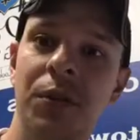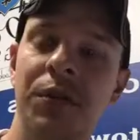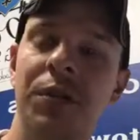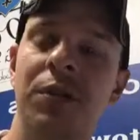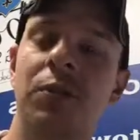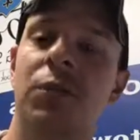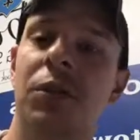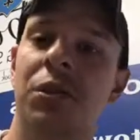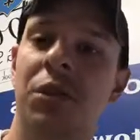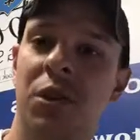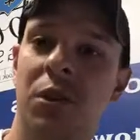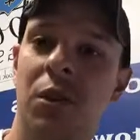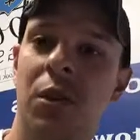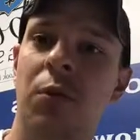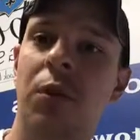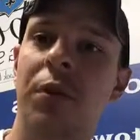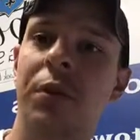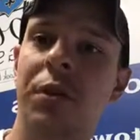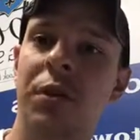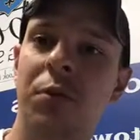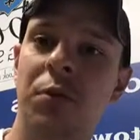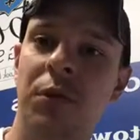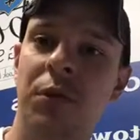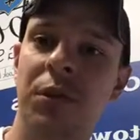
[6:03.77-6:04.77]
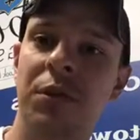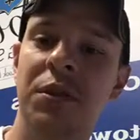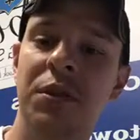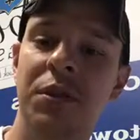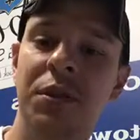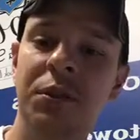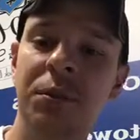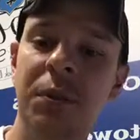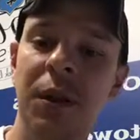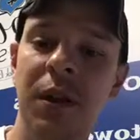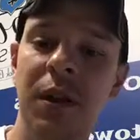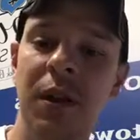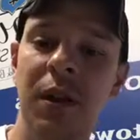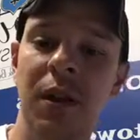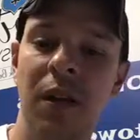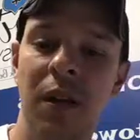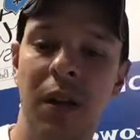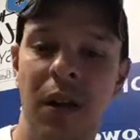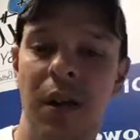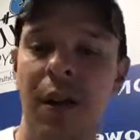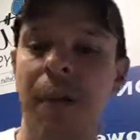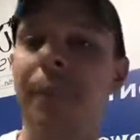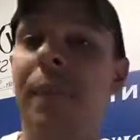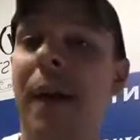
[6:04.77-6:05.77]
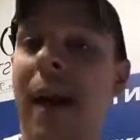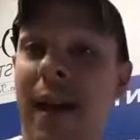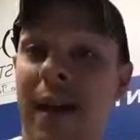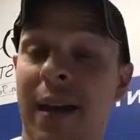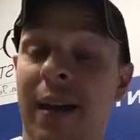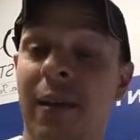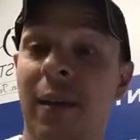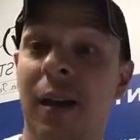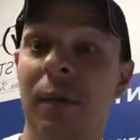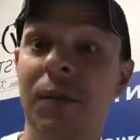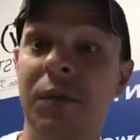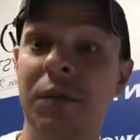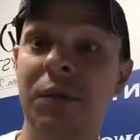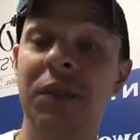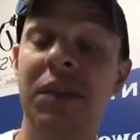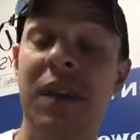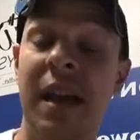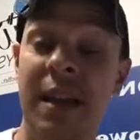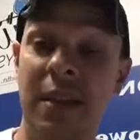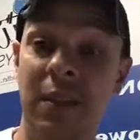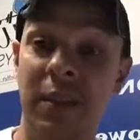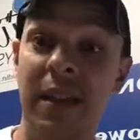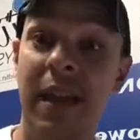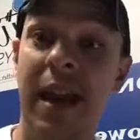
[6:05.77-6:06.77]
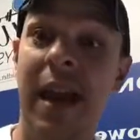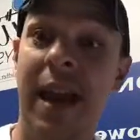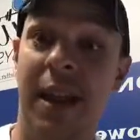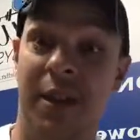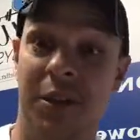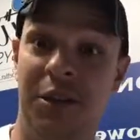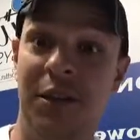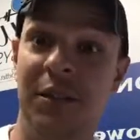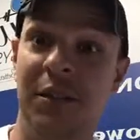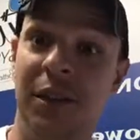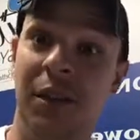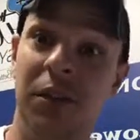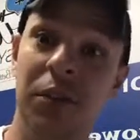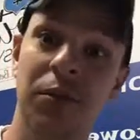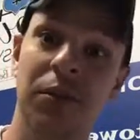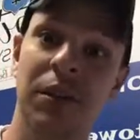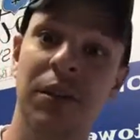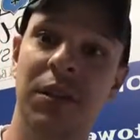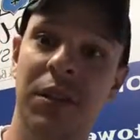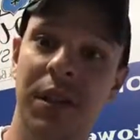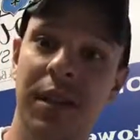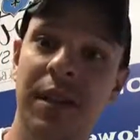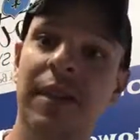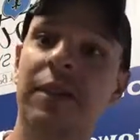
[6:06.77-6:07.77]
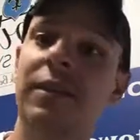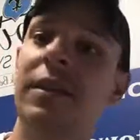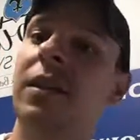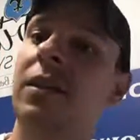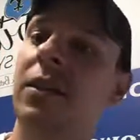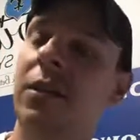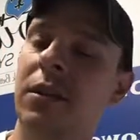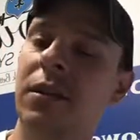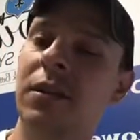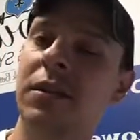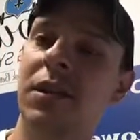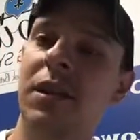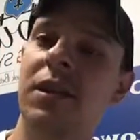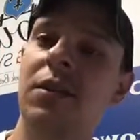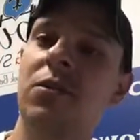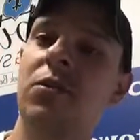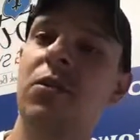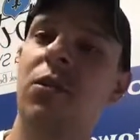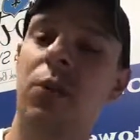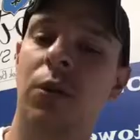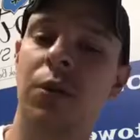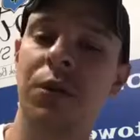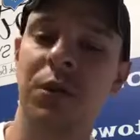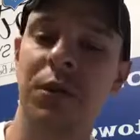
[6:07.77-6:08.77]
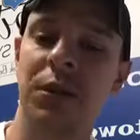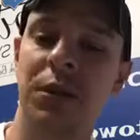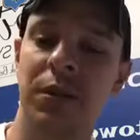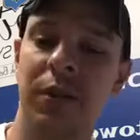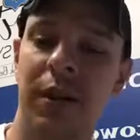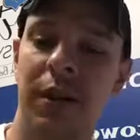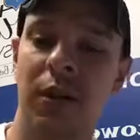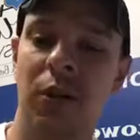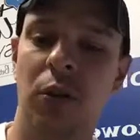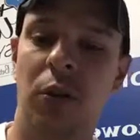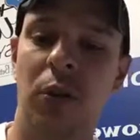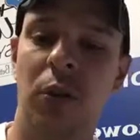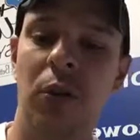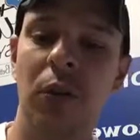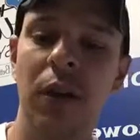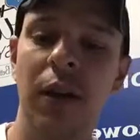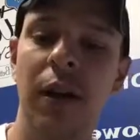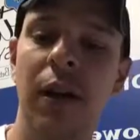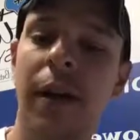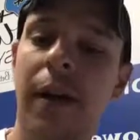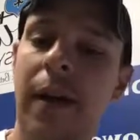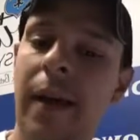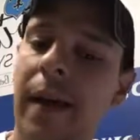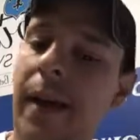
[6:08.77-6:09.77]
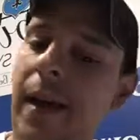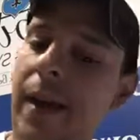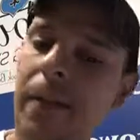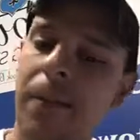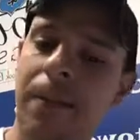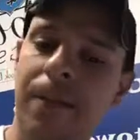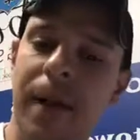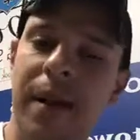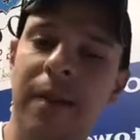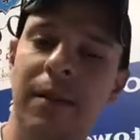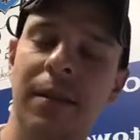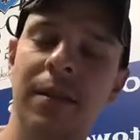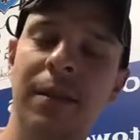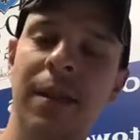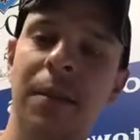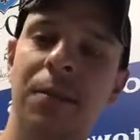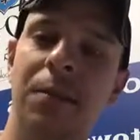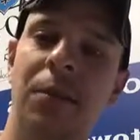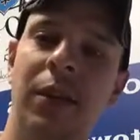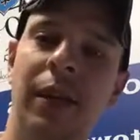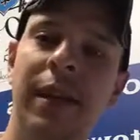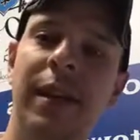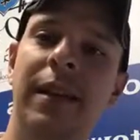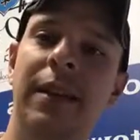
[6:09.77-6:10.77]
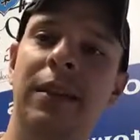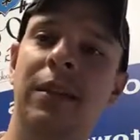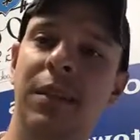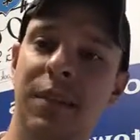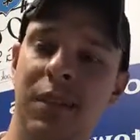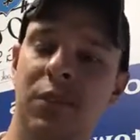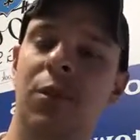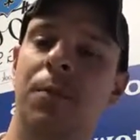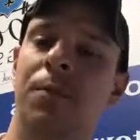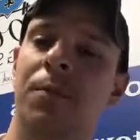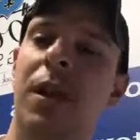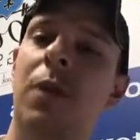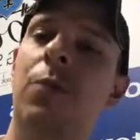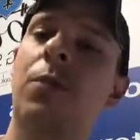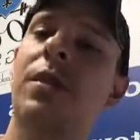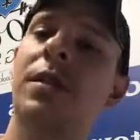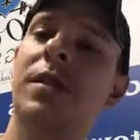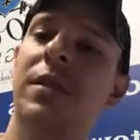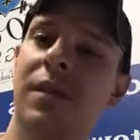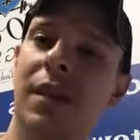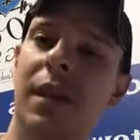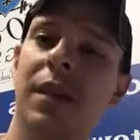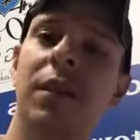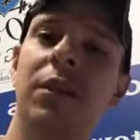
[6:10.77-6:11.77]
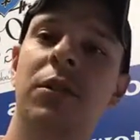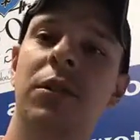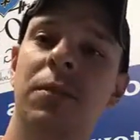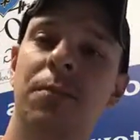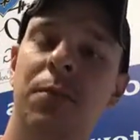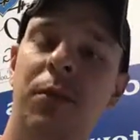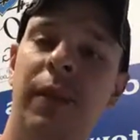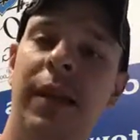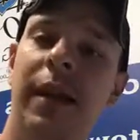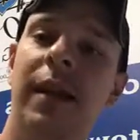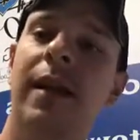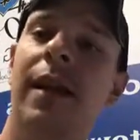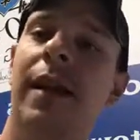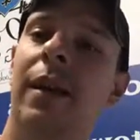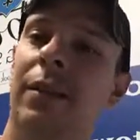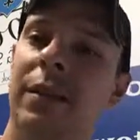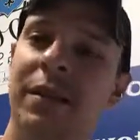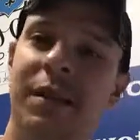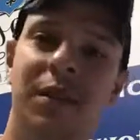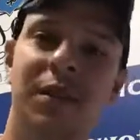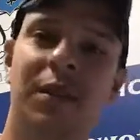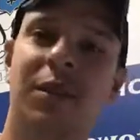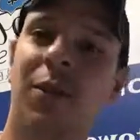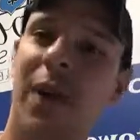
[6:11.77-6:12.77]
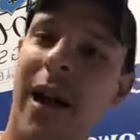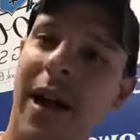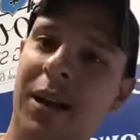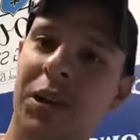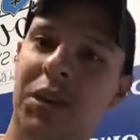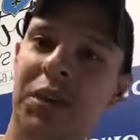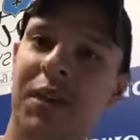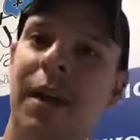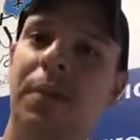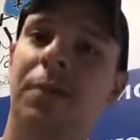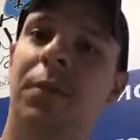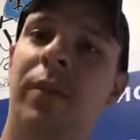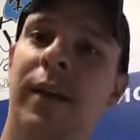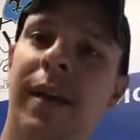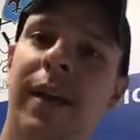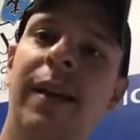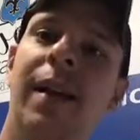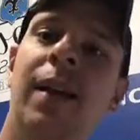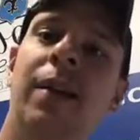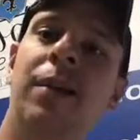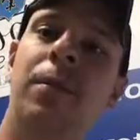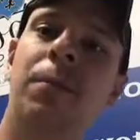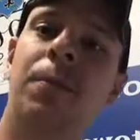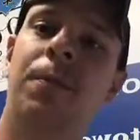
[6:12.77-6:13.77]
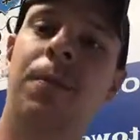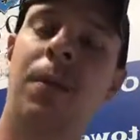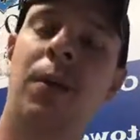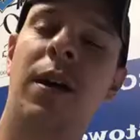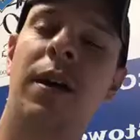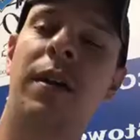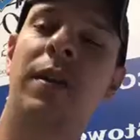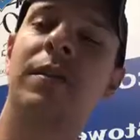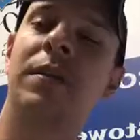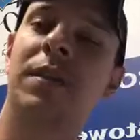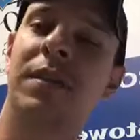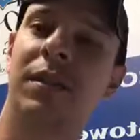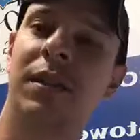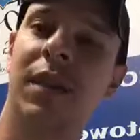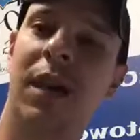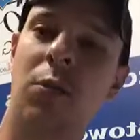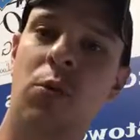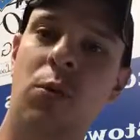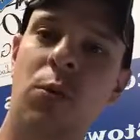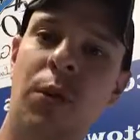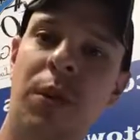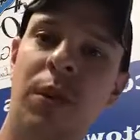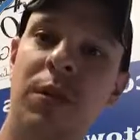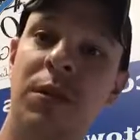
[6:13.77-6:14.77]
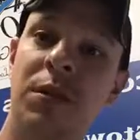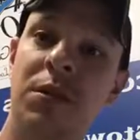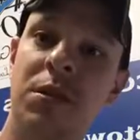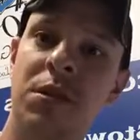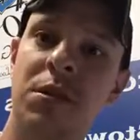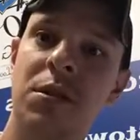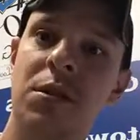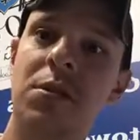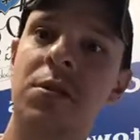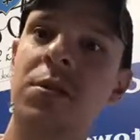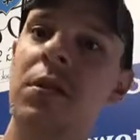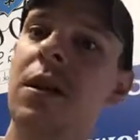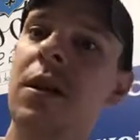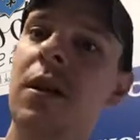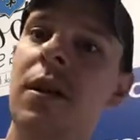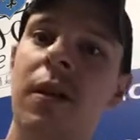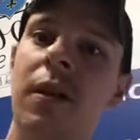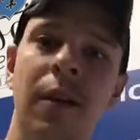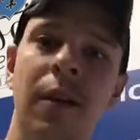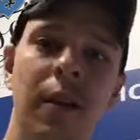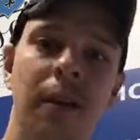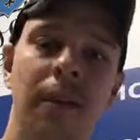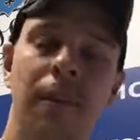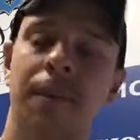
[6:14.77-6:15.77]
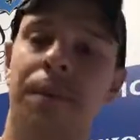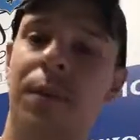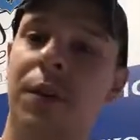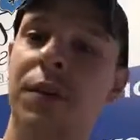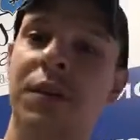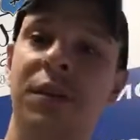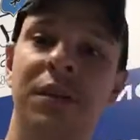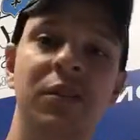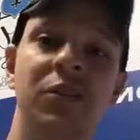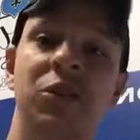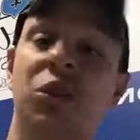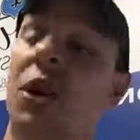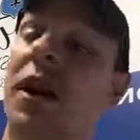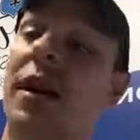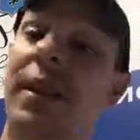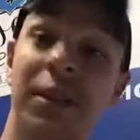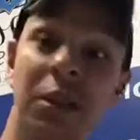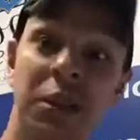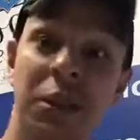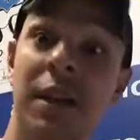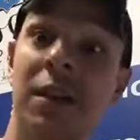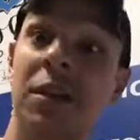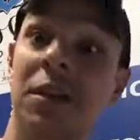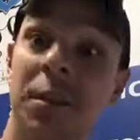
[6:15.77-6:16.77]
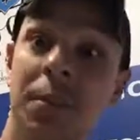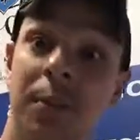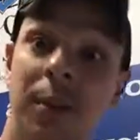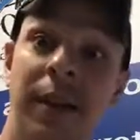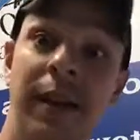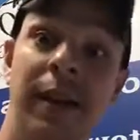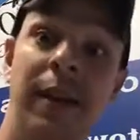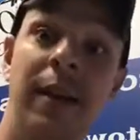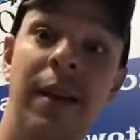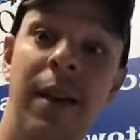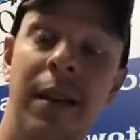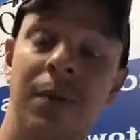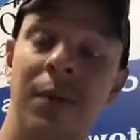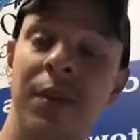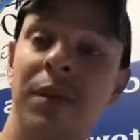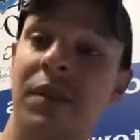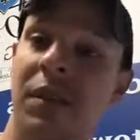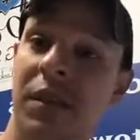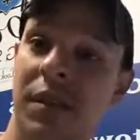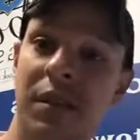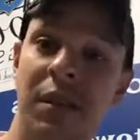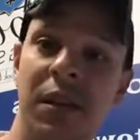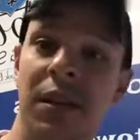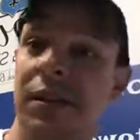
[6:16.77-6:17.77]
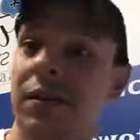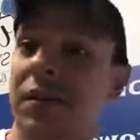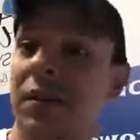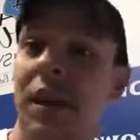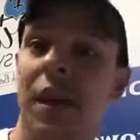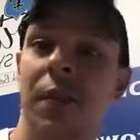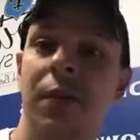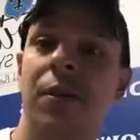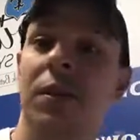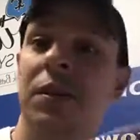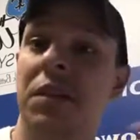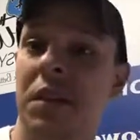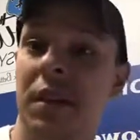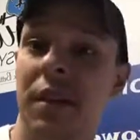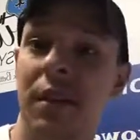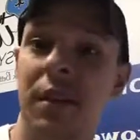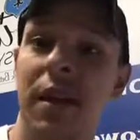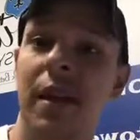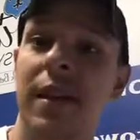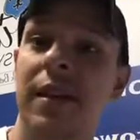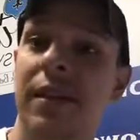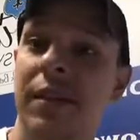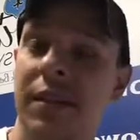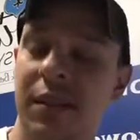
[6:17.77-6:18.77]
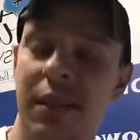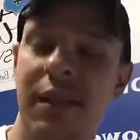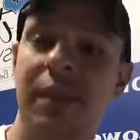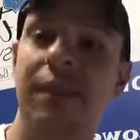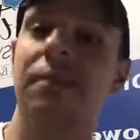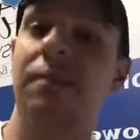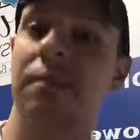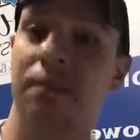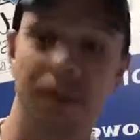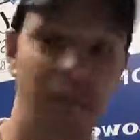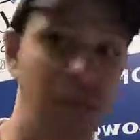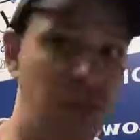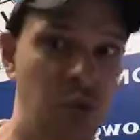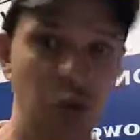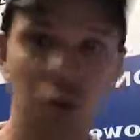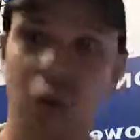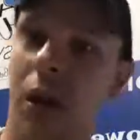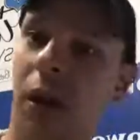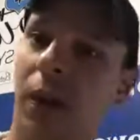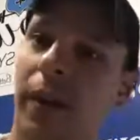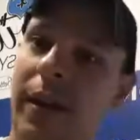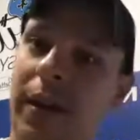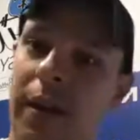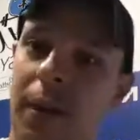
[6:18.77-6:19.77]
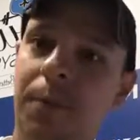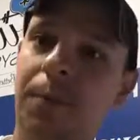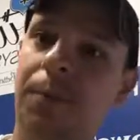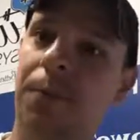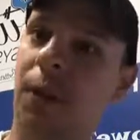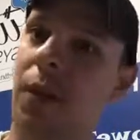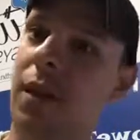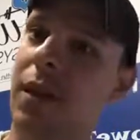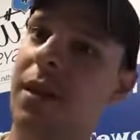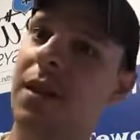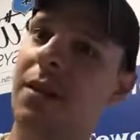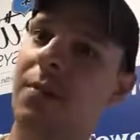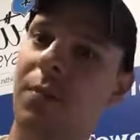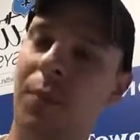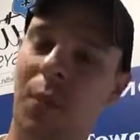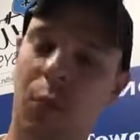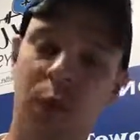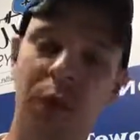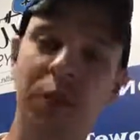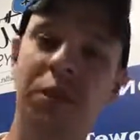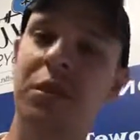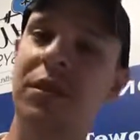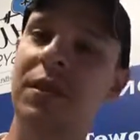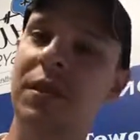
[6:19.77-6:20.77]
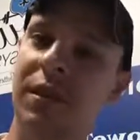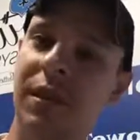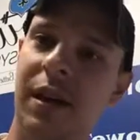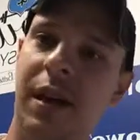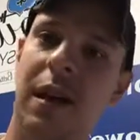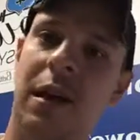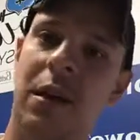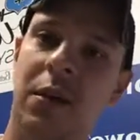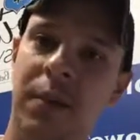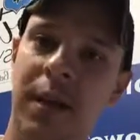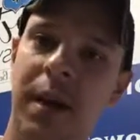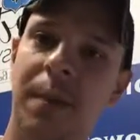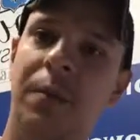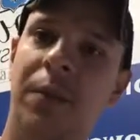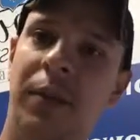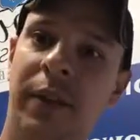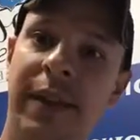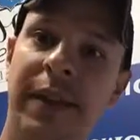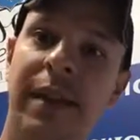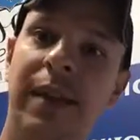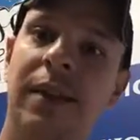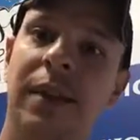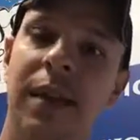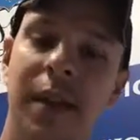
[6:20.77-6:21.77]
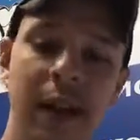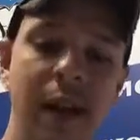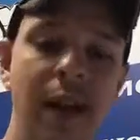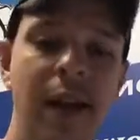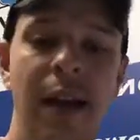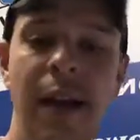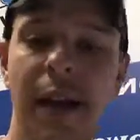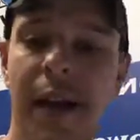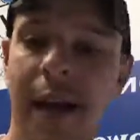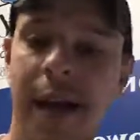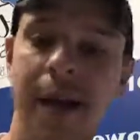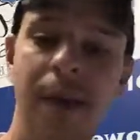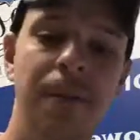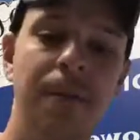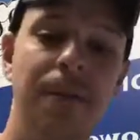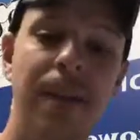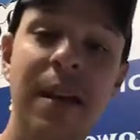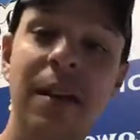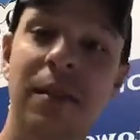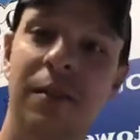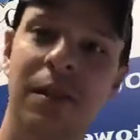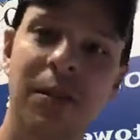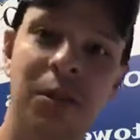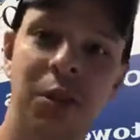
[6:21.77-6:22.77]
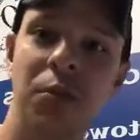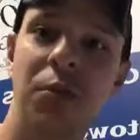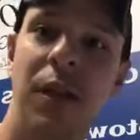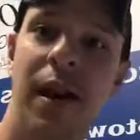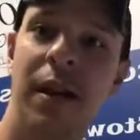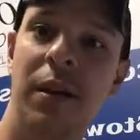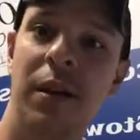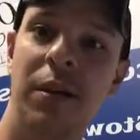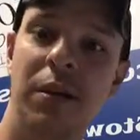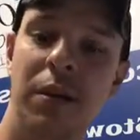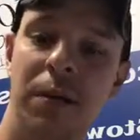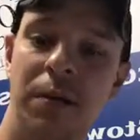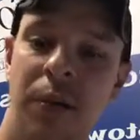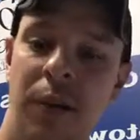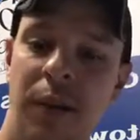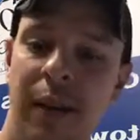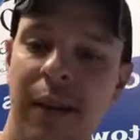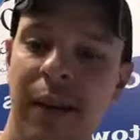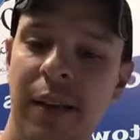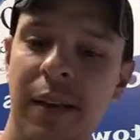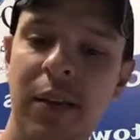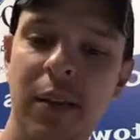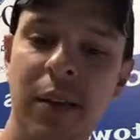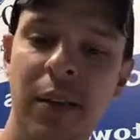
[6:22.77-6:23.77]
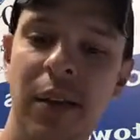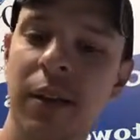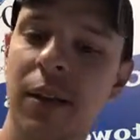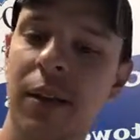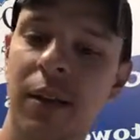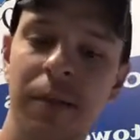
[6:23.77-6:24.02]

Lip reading: So once you know what you want to do, back it up to daily actions that you can take that are going to take you closer to that goal. Have faith in that plan. Let's hope that we set a good plan out. Let's thrash that plan out up front and decide what we're going to do, versus trying to change the plan every 7 or 10 days. Like, do all that up front, but once you decided on that plan, have faith that you had a good plan.